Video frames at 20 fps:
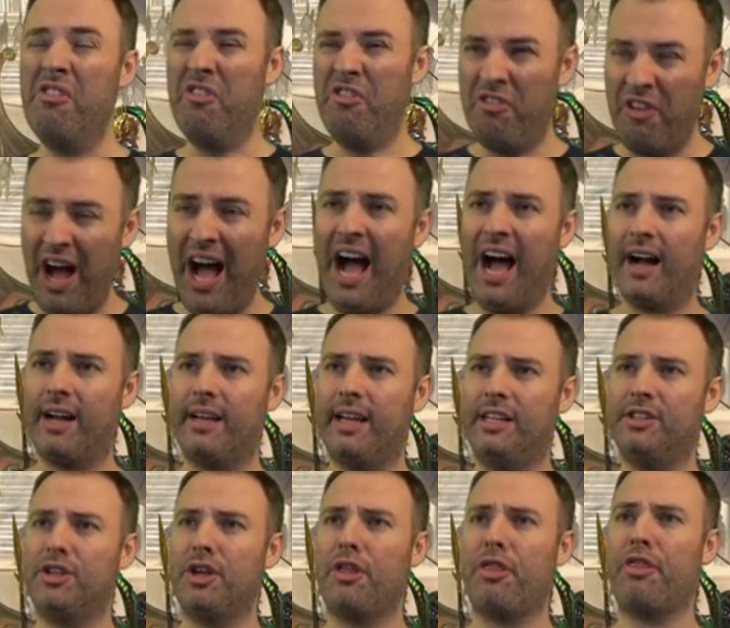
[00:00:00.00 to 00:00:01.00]

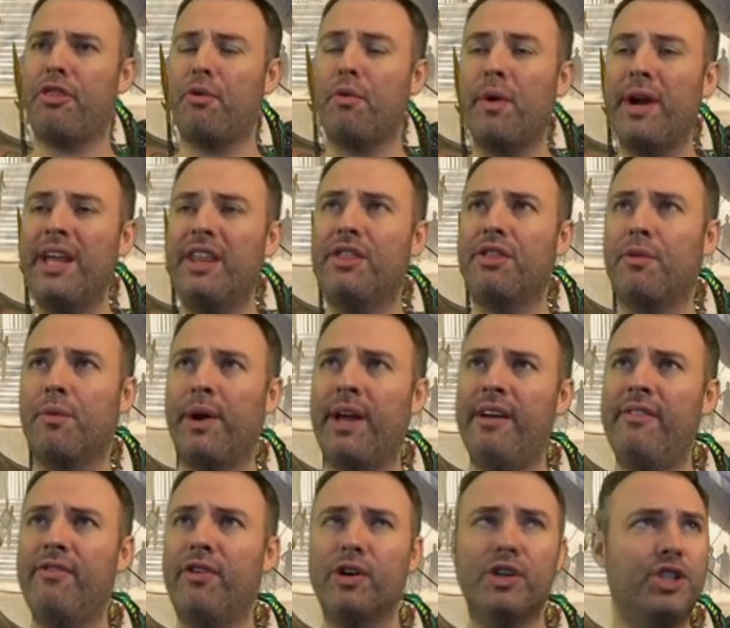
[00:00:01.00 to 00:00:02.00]
Fuck. It's a three
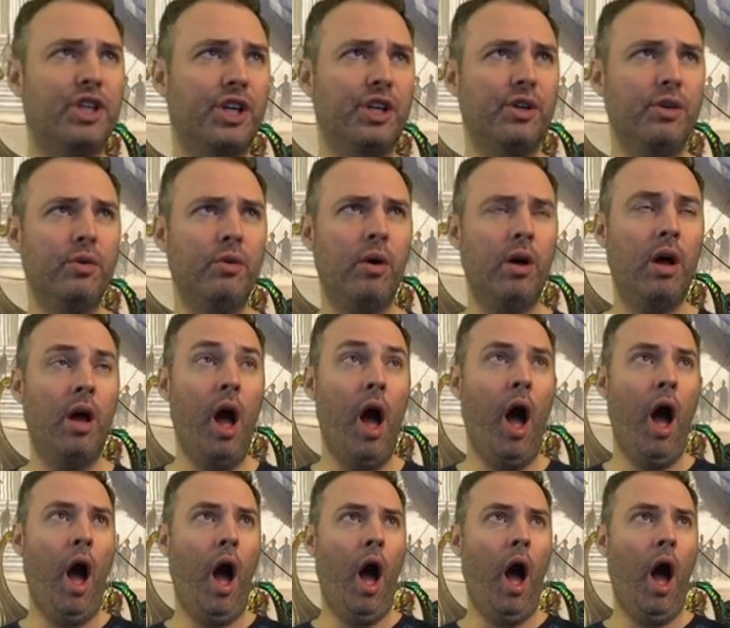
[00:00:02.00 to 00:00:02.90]
three for two?